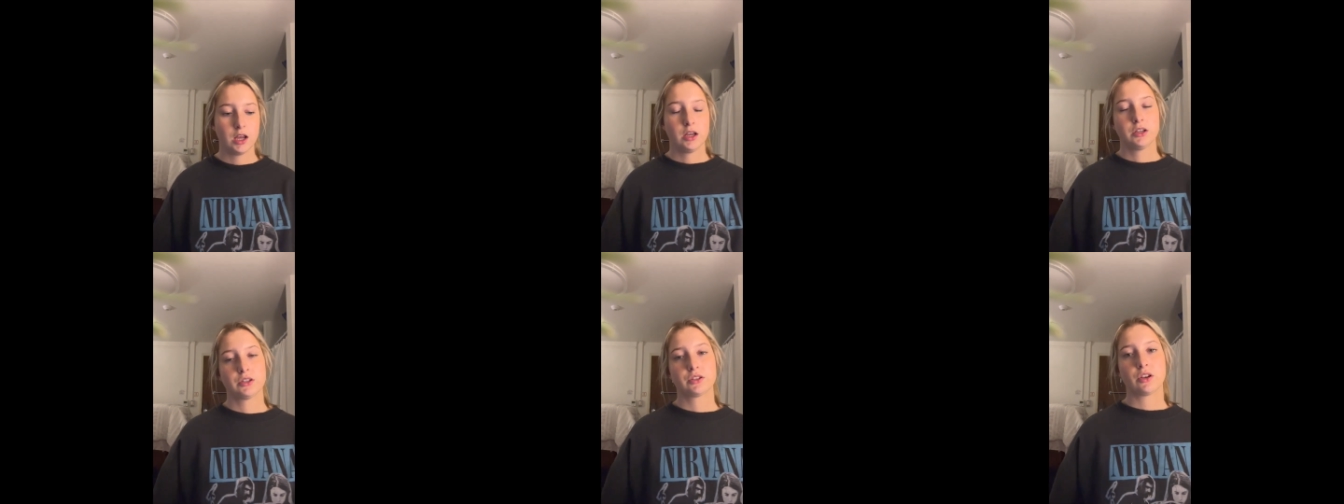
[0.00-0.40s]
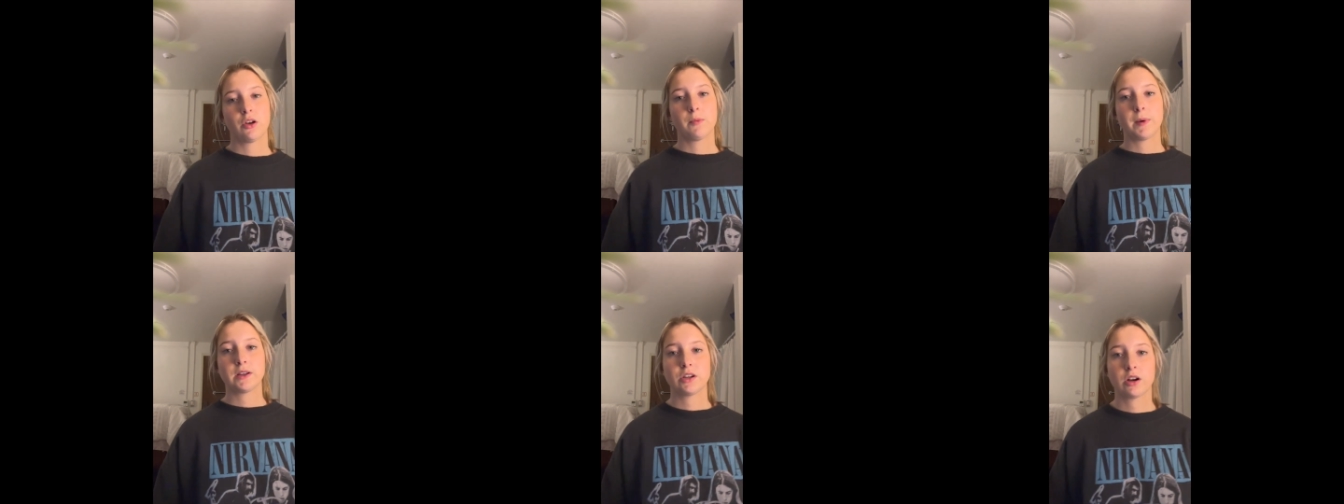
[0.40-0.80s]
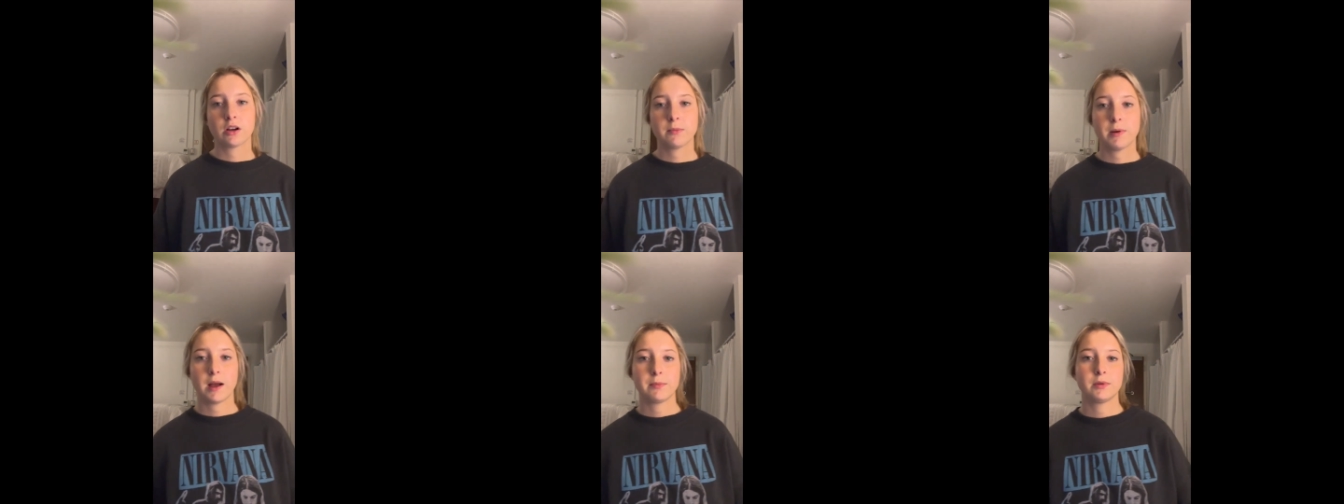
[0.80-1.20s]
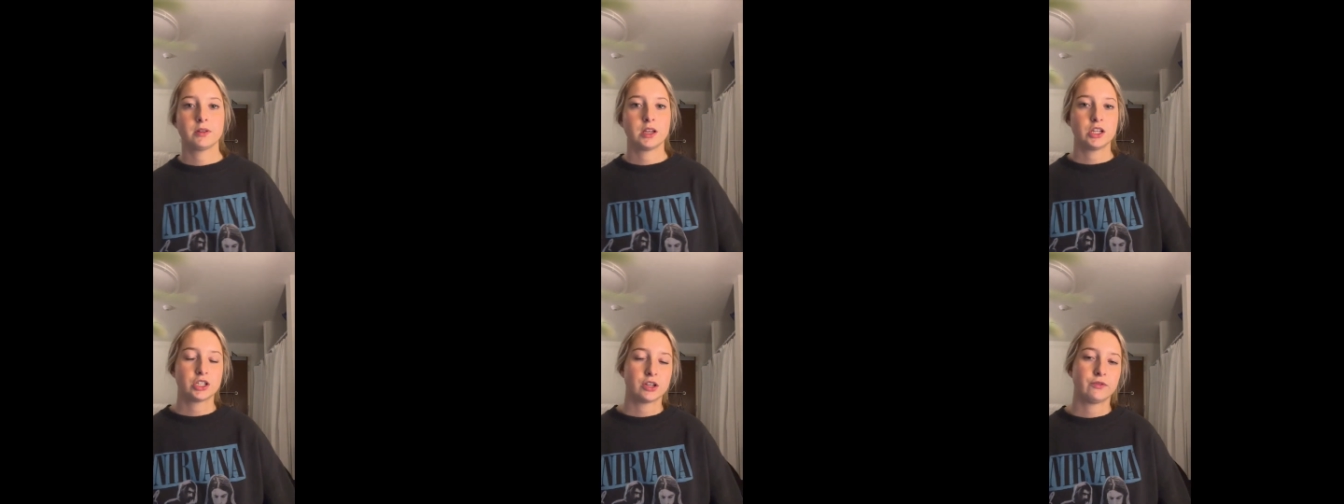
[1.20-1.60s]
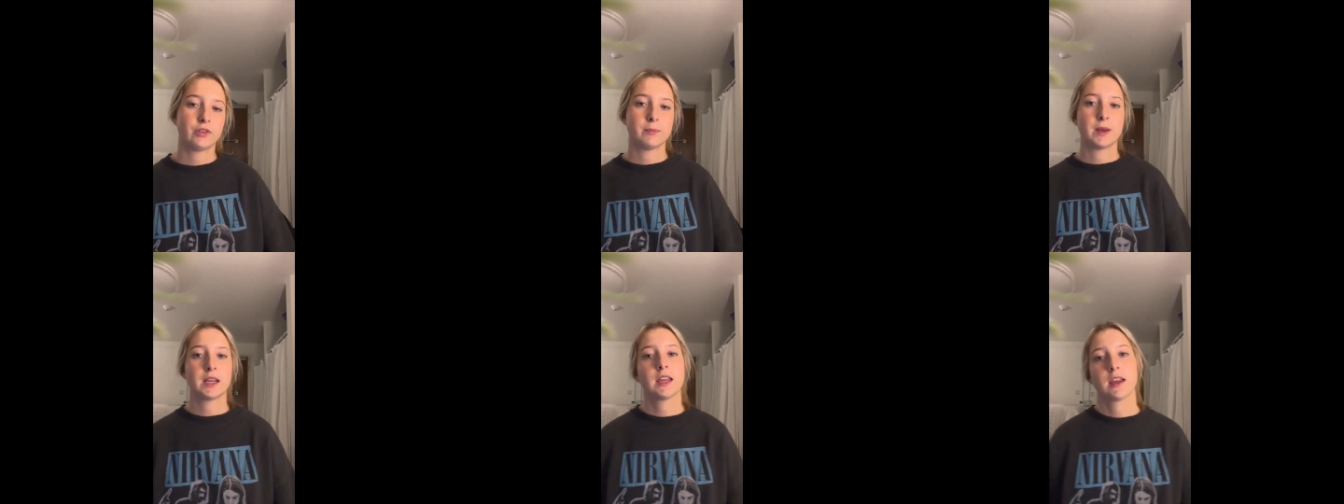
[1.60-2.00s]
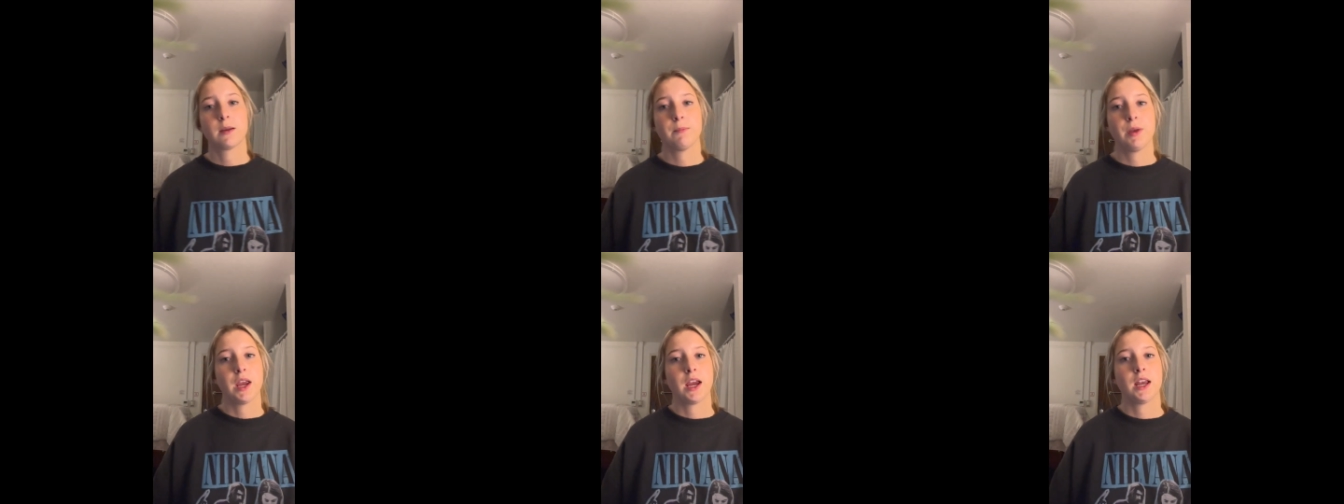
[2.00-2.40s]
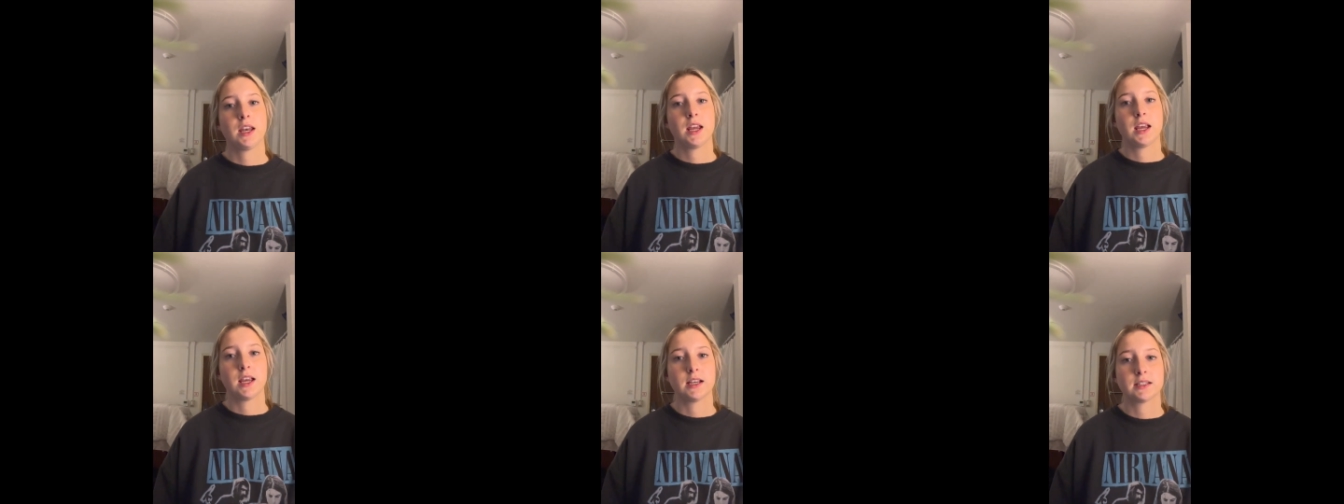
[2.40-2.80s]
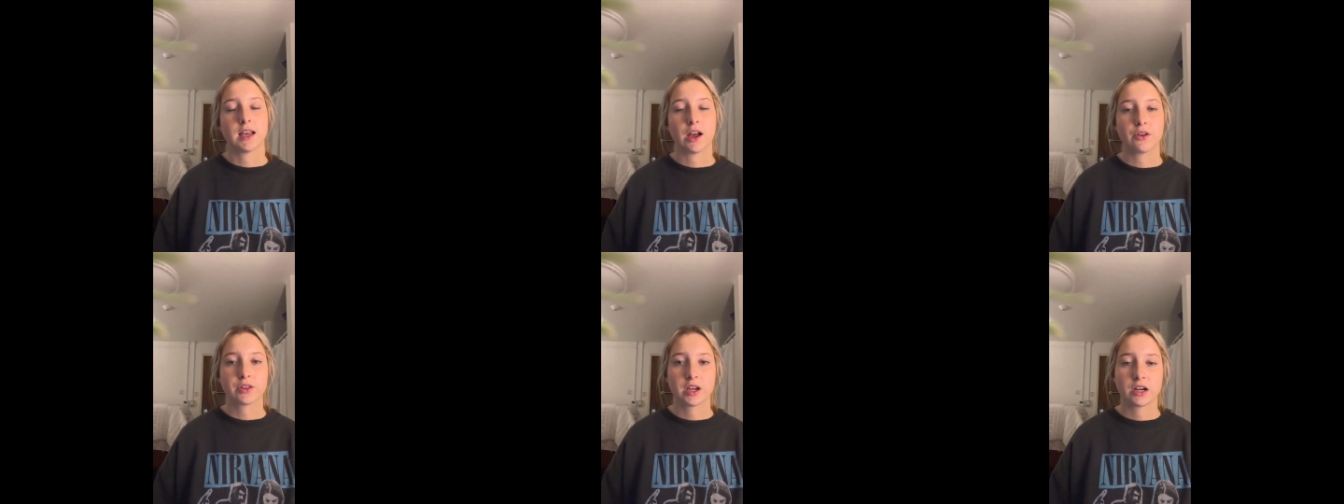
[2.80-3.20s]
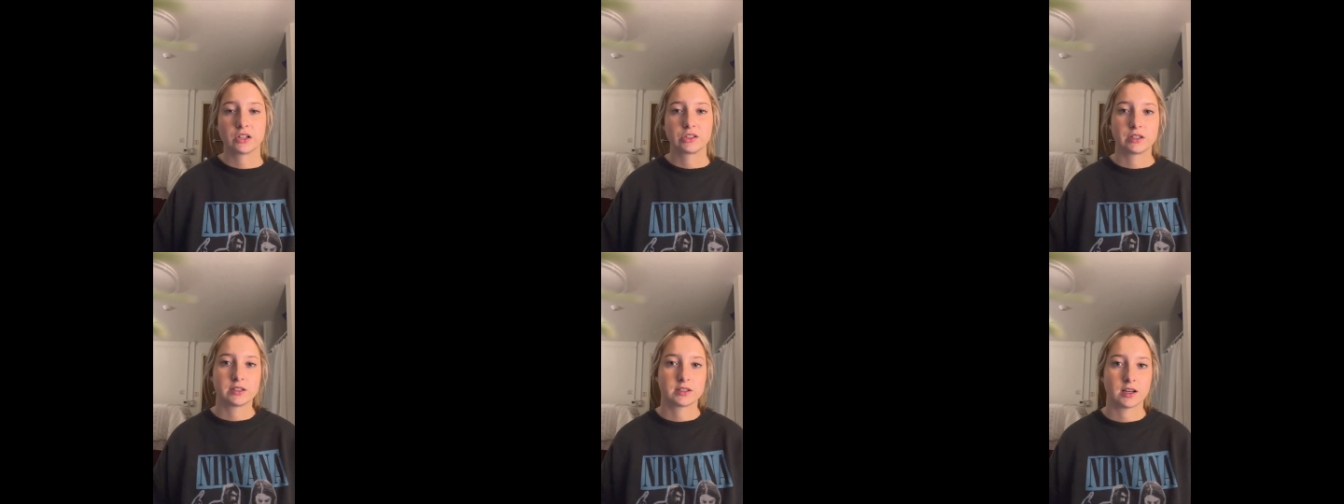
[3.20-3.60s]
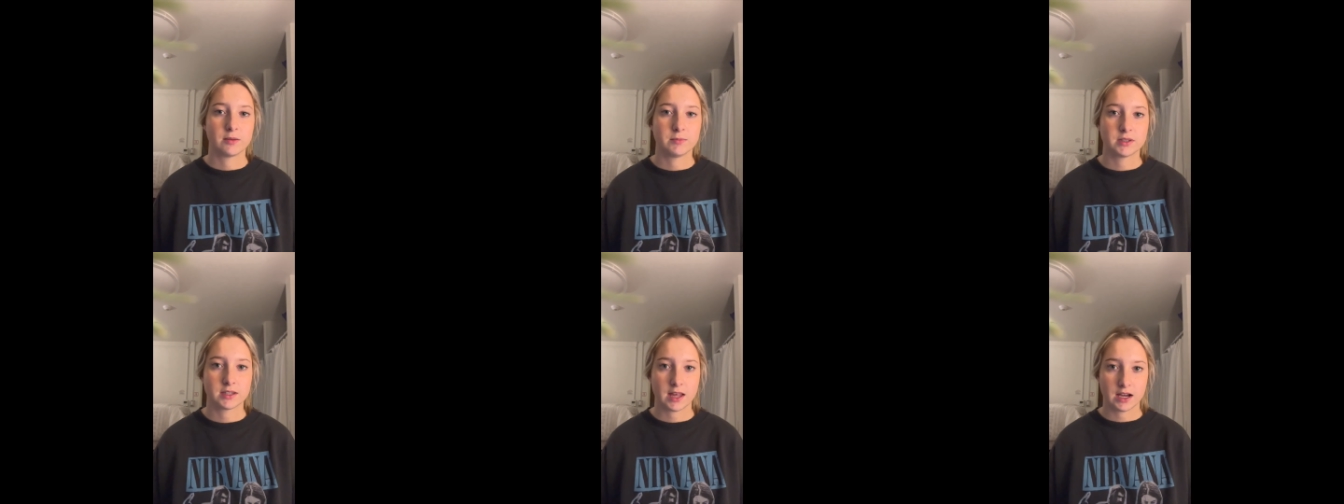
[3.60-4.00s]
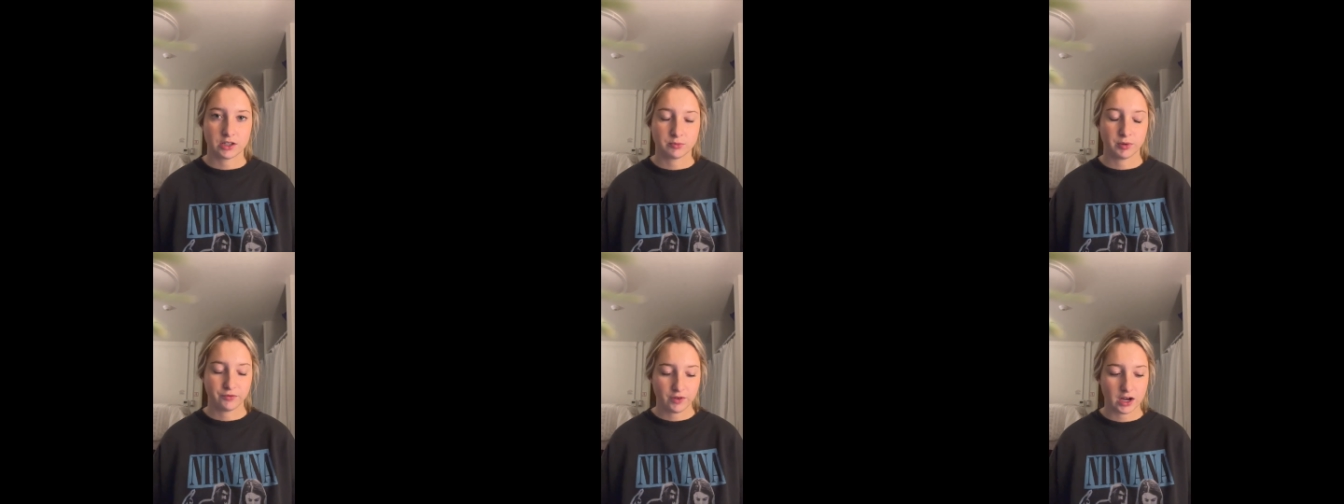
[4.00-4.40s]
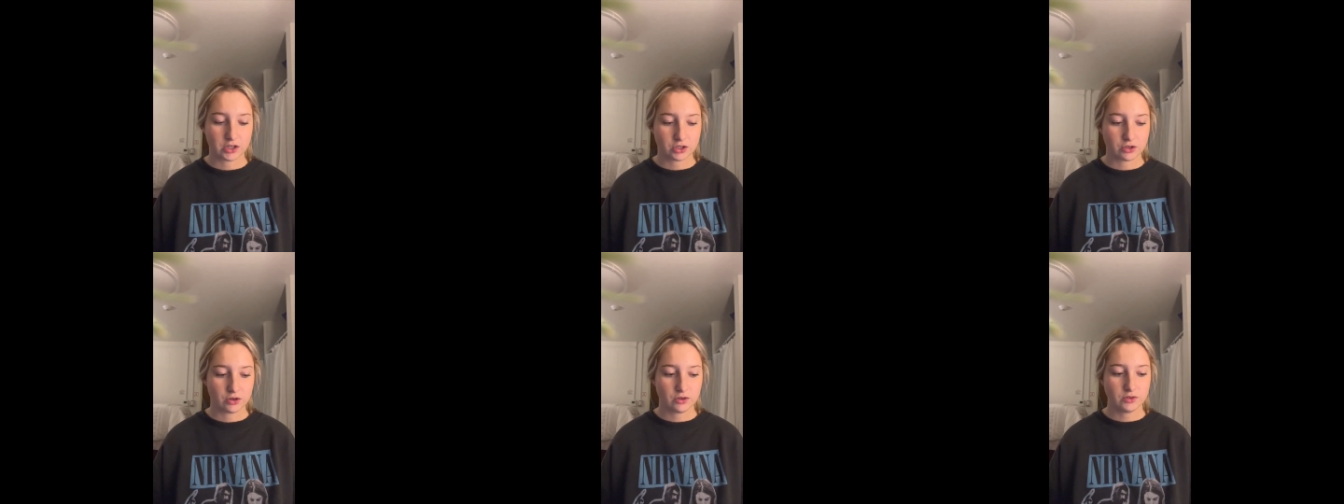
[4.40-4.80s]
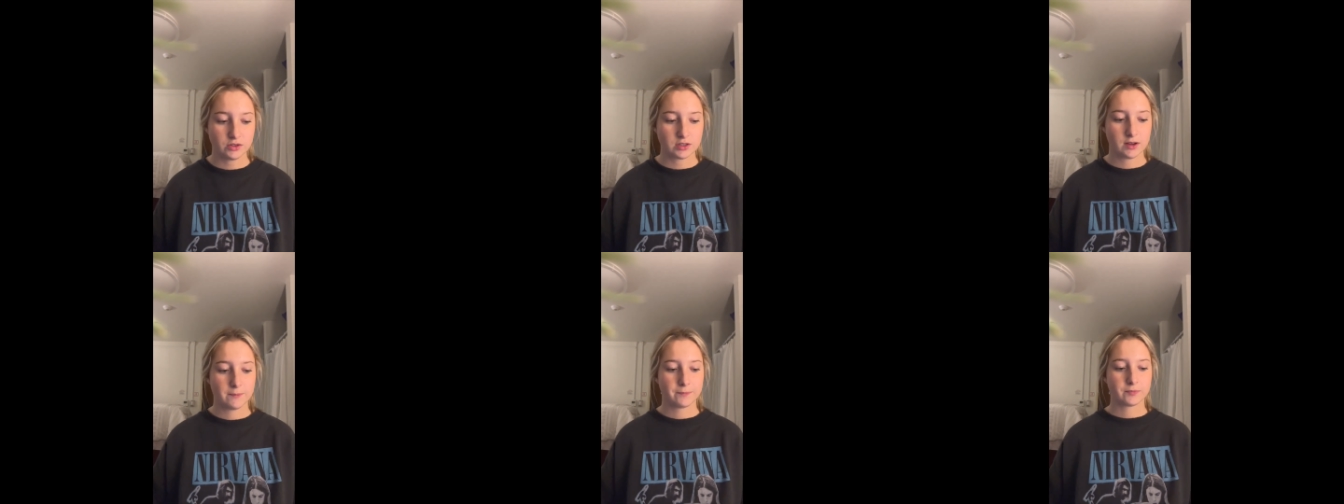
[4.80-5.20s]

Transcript: So my target population for my campaign is healthcare systems / professionals.